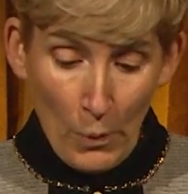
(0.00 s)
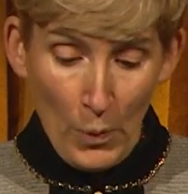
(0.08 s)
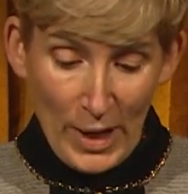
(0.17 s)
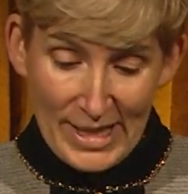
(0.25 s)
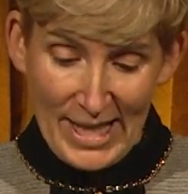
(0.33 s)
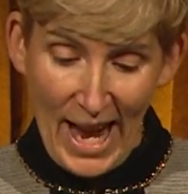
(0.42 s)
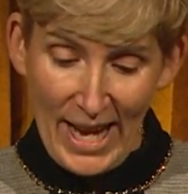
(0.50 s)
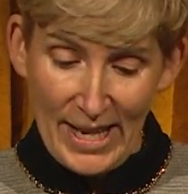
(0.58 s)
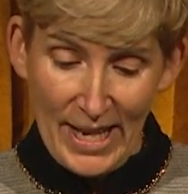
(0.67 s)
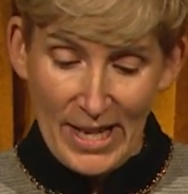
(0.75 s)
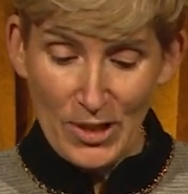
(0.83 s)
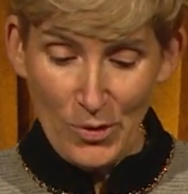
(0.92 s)

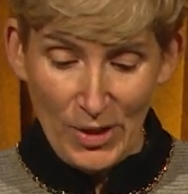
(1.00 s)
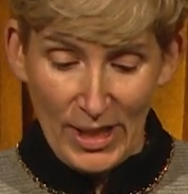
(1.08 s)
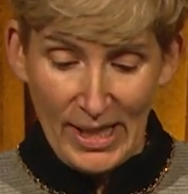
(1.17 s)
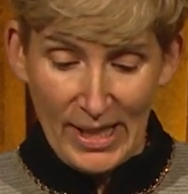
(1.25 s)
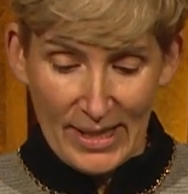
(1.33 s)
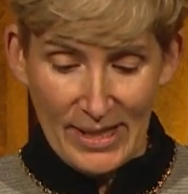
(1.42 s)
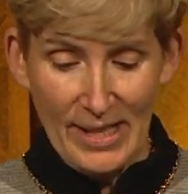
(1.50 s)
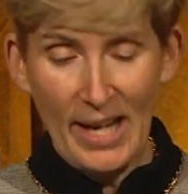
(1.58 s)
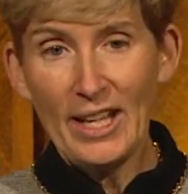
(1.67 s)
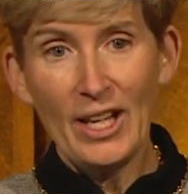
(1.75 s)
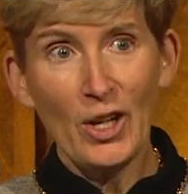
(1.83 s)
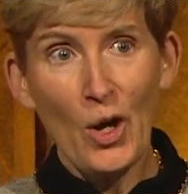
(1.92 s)
110 is a really
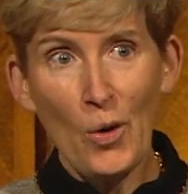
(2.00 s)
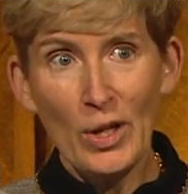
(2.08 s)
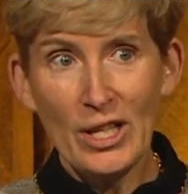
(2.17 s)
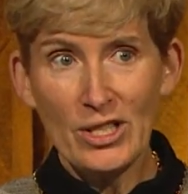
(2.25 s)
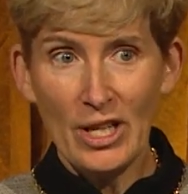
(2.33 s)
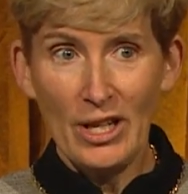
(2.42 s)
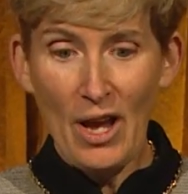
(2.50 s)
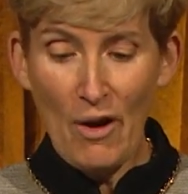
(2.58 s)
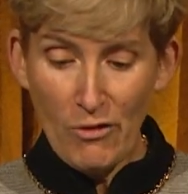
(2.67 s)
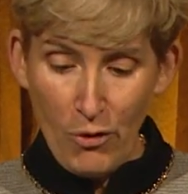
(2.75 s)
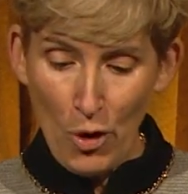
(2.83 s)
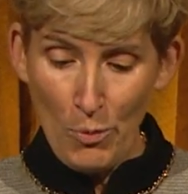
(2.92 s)
exciting coalition of
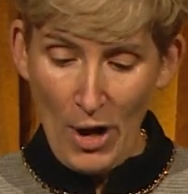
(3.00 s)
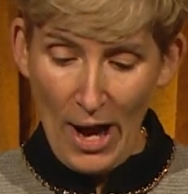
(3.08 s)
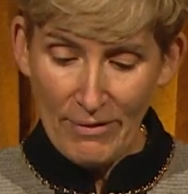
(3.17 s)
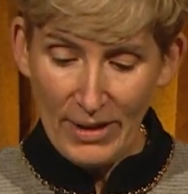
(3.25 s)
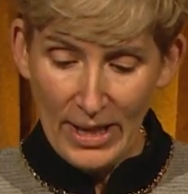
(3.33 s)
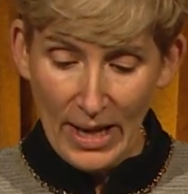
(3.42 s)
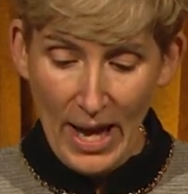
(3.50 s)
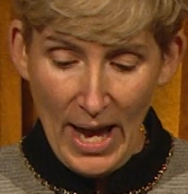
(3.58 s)
for-profit